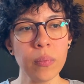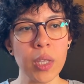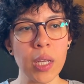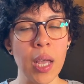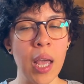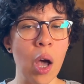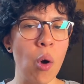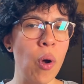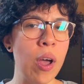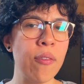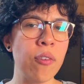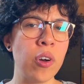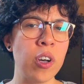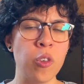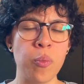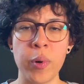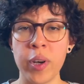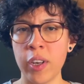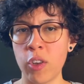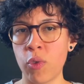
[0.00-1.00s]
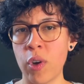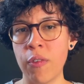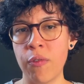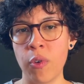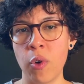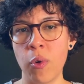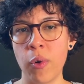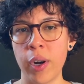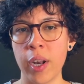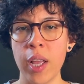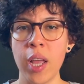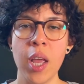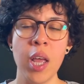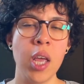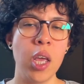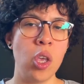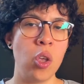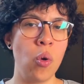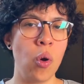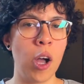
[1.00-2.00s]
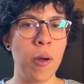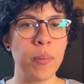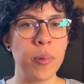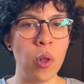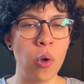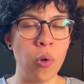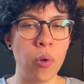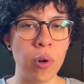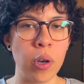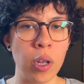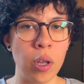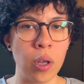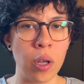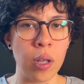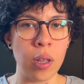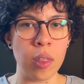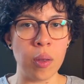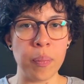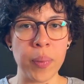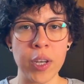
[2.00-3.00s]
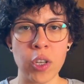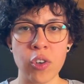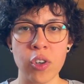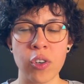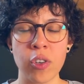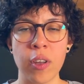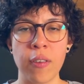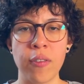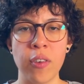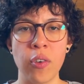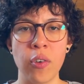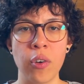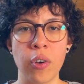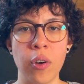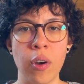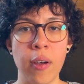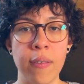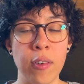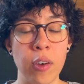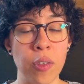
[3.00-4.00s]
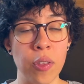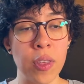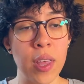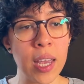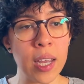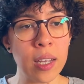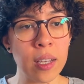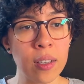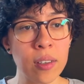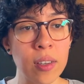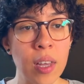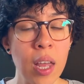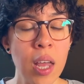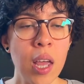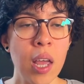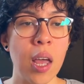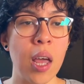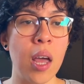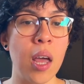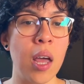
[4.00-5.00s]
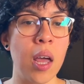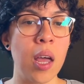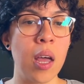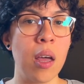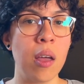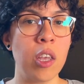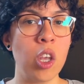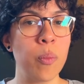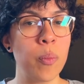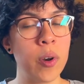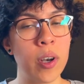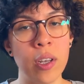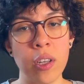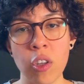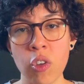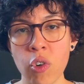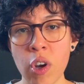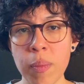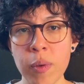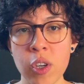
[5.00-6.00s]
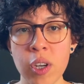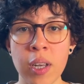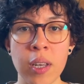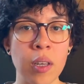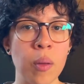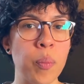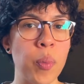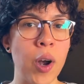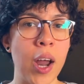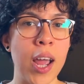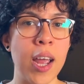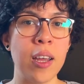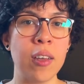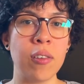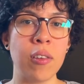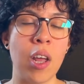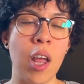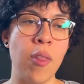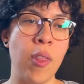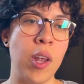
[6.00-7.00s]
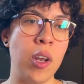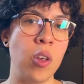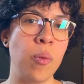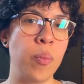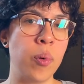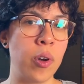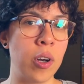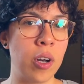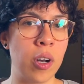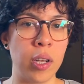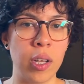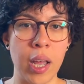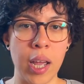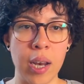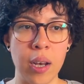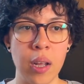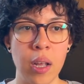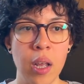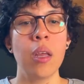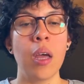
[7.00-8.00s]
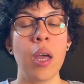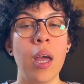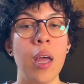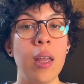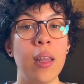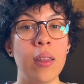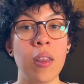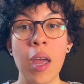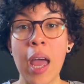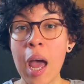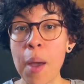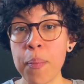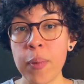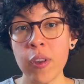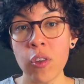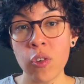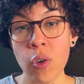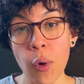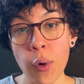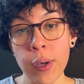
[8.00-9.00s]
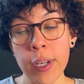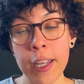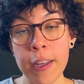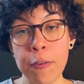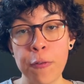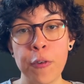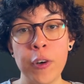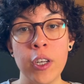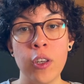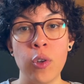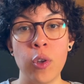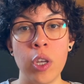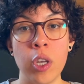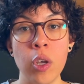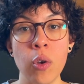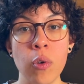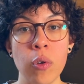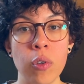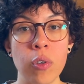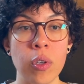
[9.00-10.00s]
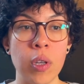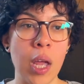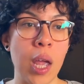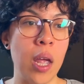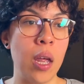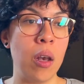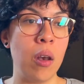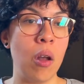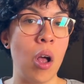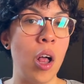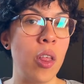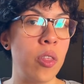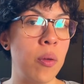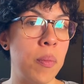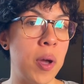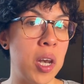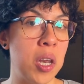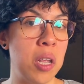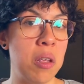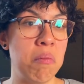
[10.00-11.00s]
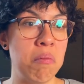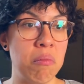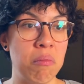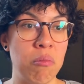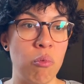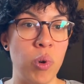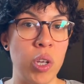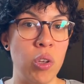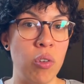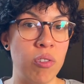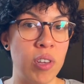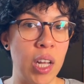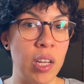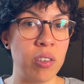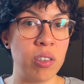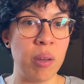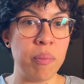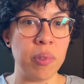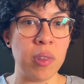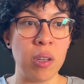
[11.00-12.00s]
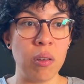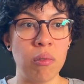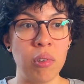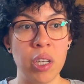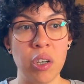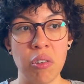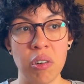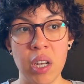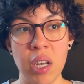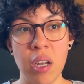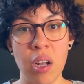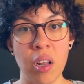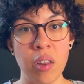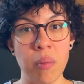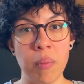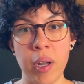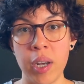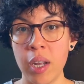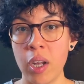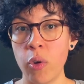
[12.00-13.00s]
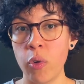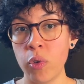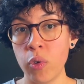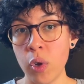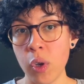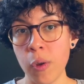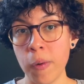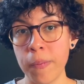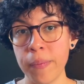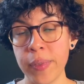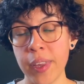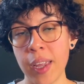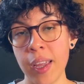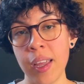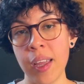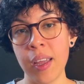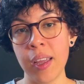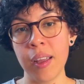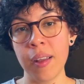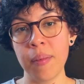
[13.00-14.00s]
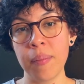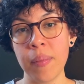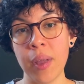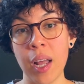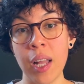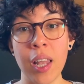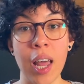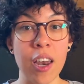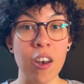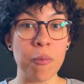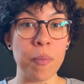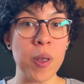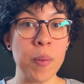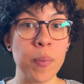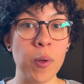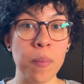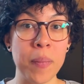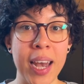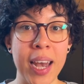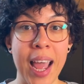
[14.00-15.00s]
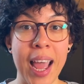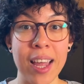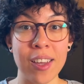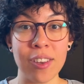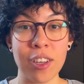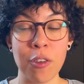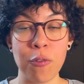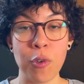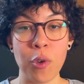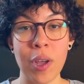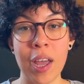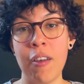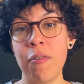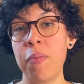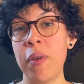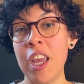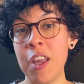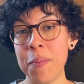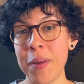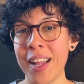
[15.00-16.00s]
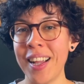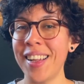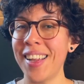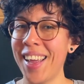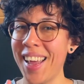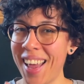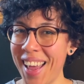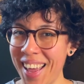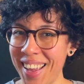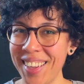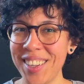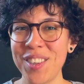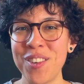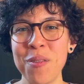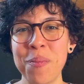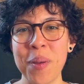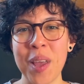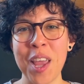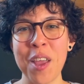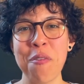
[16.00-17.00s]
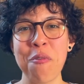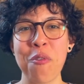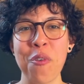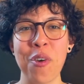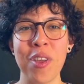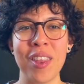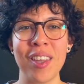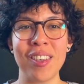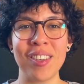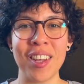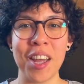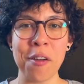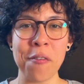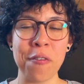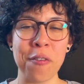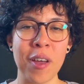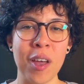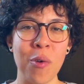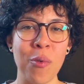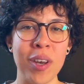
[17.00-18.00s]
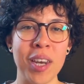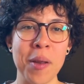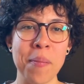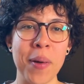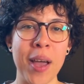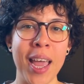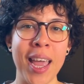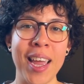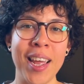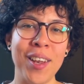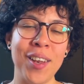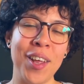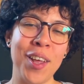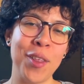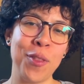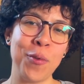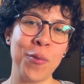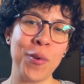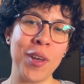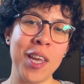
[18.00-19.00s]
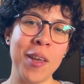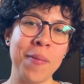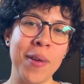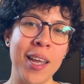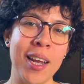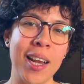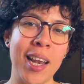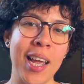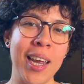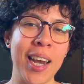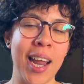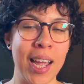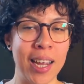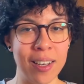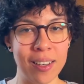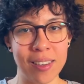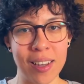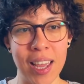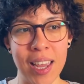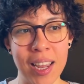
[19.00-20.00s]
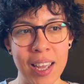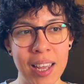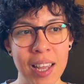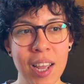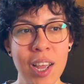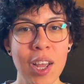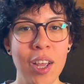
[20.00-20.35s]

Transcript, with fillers: However, it's pretty straightforward you upload your, the pictures of your of your things, uh, you put a description, the price, and then you put it online. Uh, the app is totally free to use, and all the money when you sell something, literally all the money goes to you. Um, a lot of people ask if you have PayPal, huh, to pay for the stuff uh, when they buy it uh, through eBay Kleinanzeige.